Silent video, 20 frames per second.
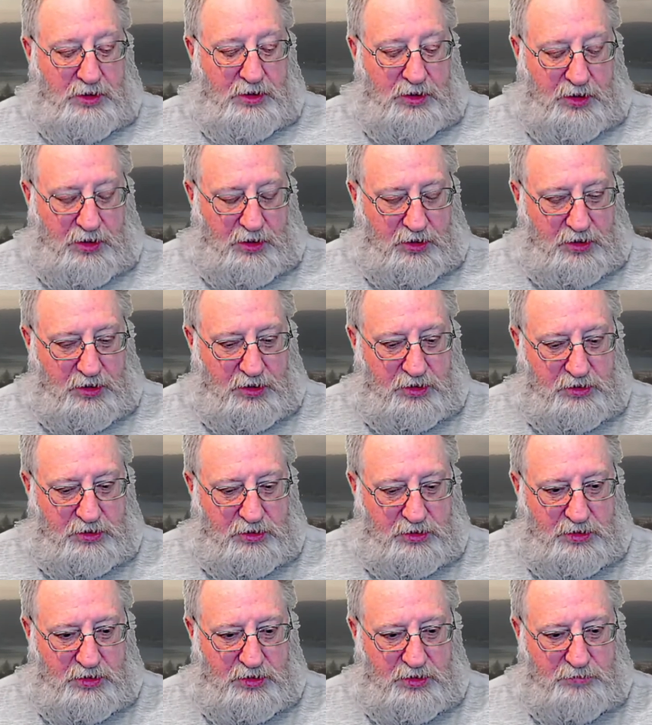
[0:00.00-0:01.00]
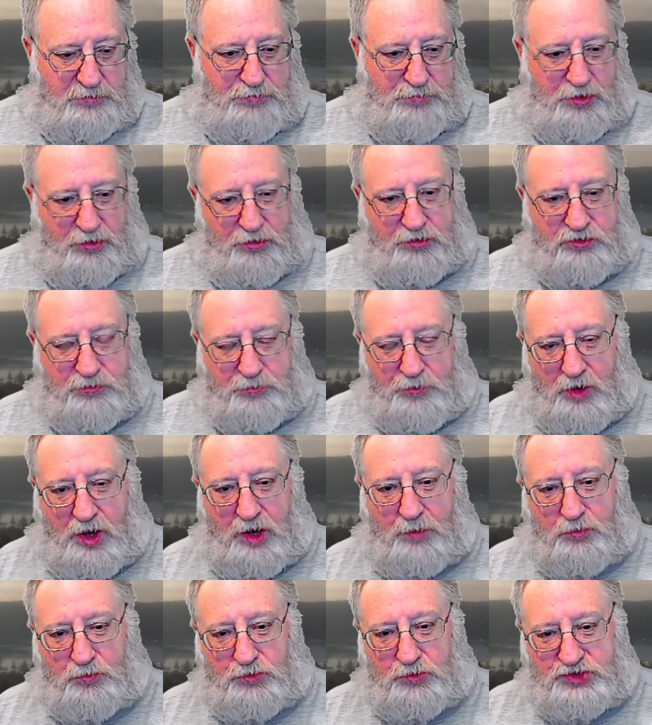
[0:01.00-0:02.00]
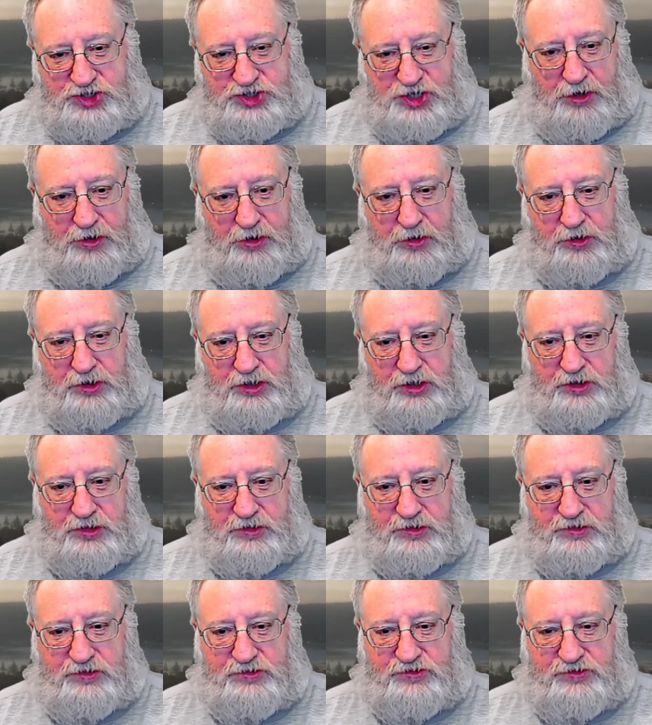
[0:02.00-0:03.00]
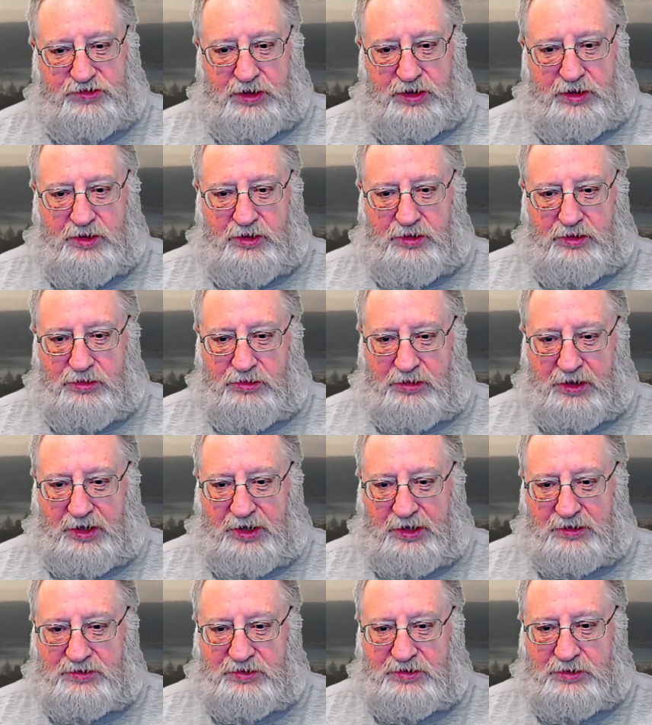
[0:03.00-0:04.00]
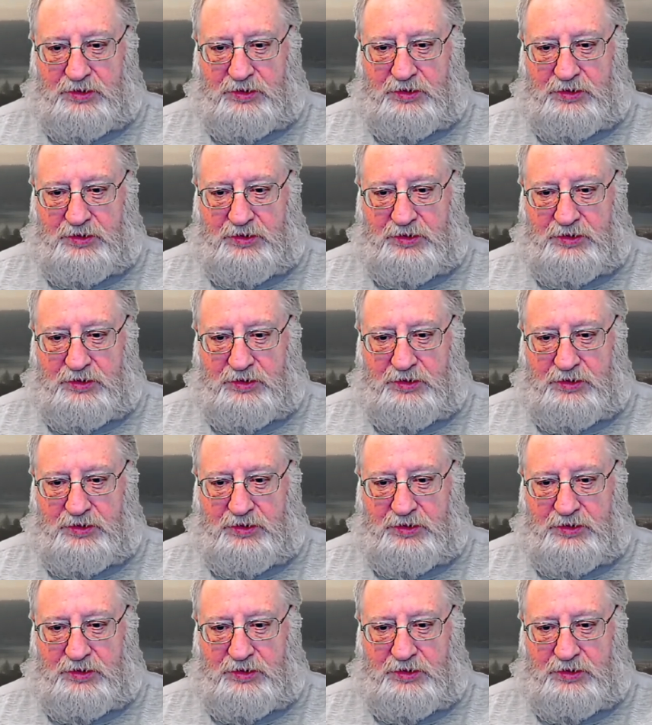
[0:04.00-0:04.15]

And part of the problem with charity is that